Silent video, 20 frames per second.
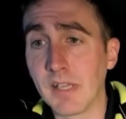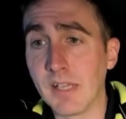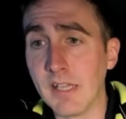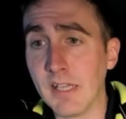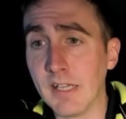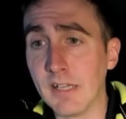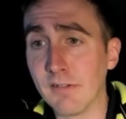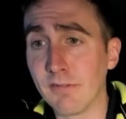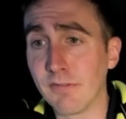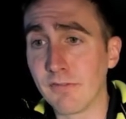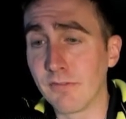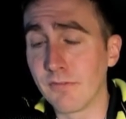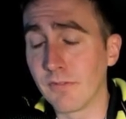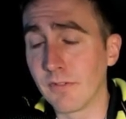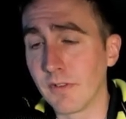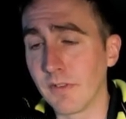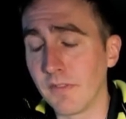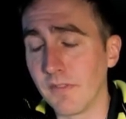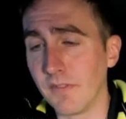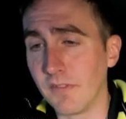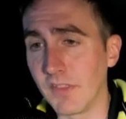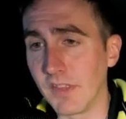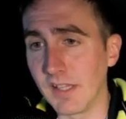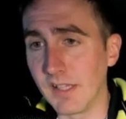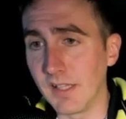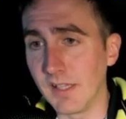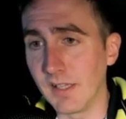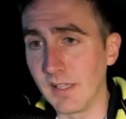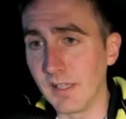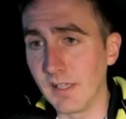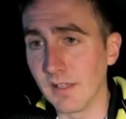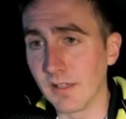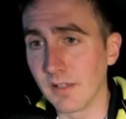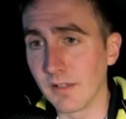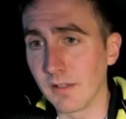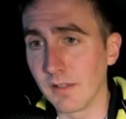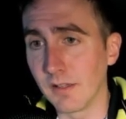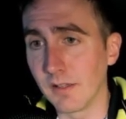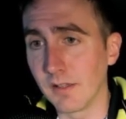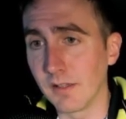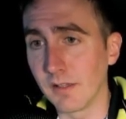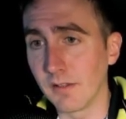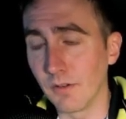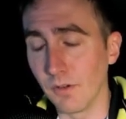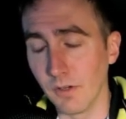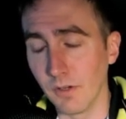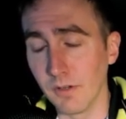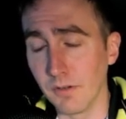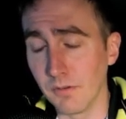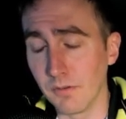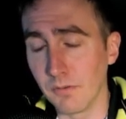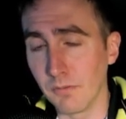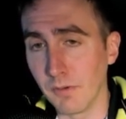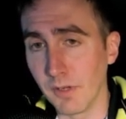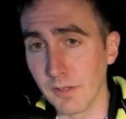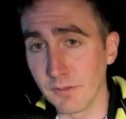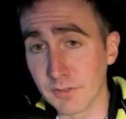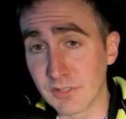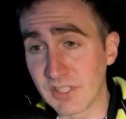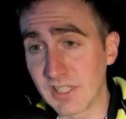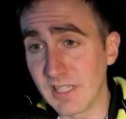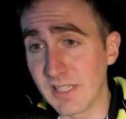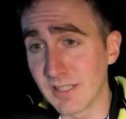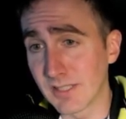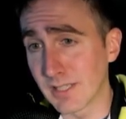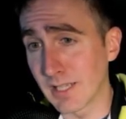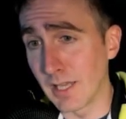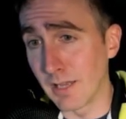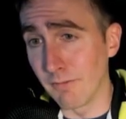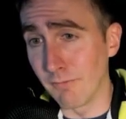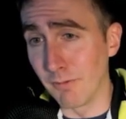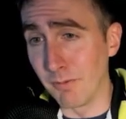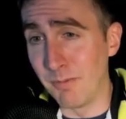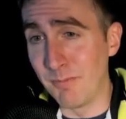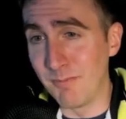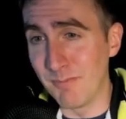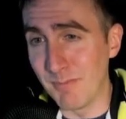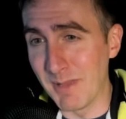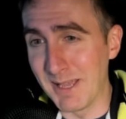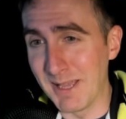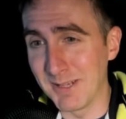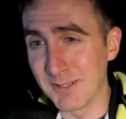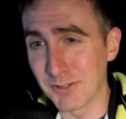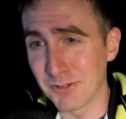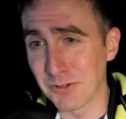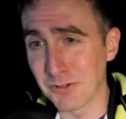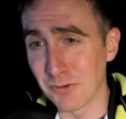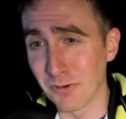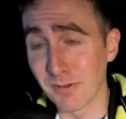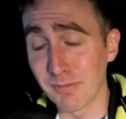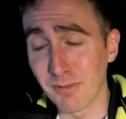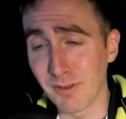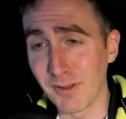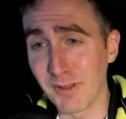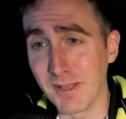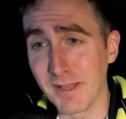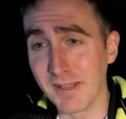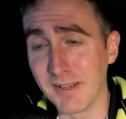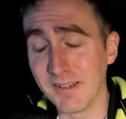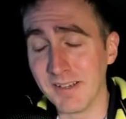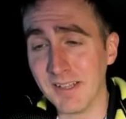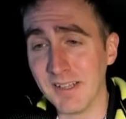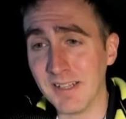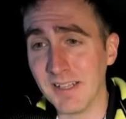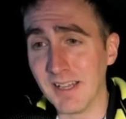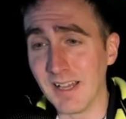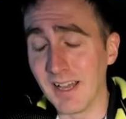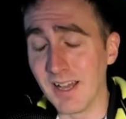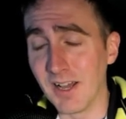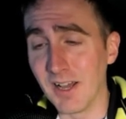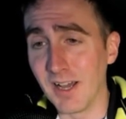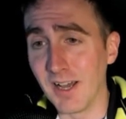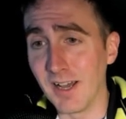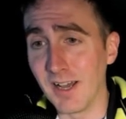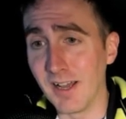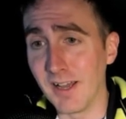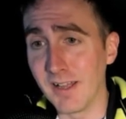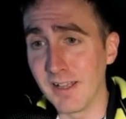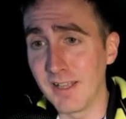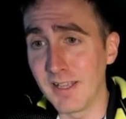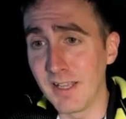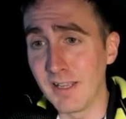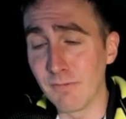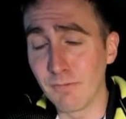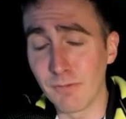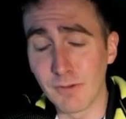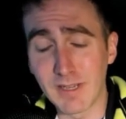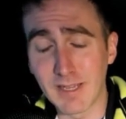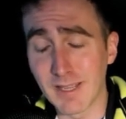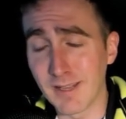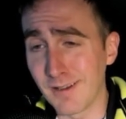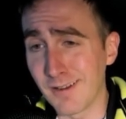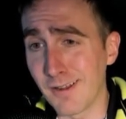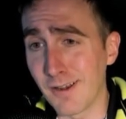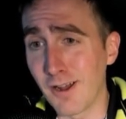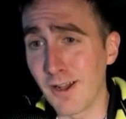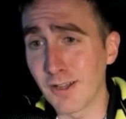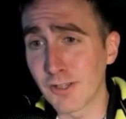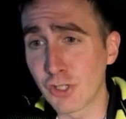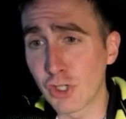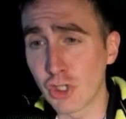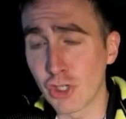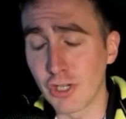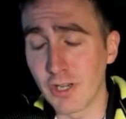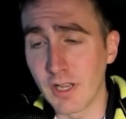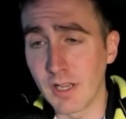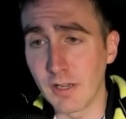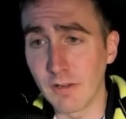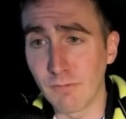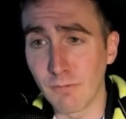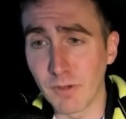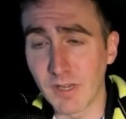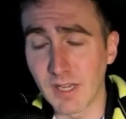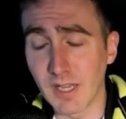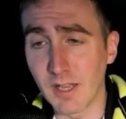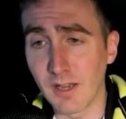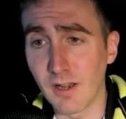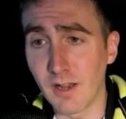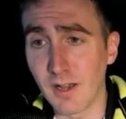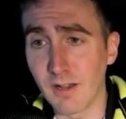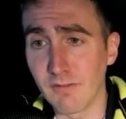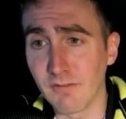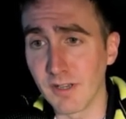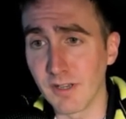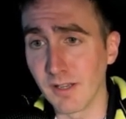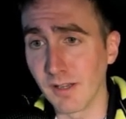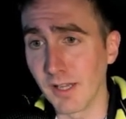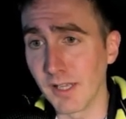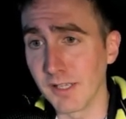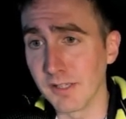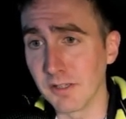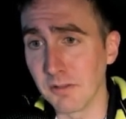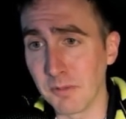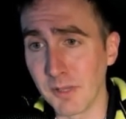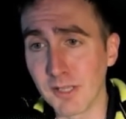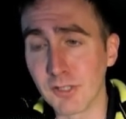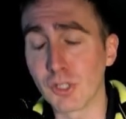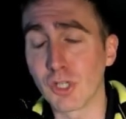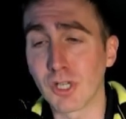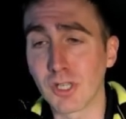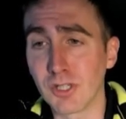if the well, C is kind of a mandatory plan. If we cannot oxygenate, if we cannot ventilate, and the patient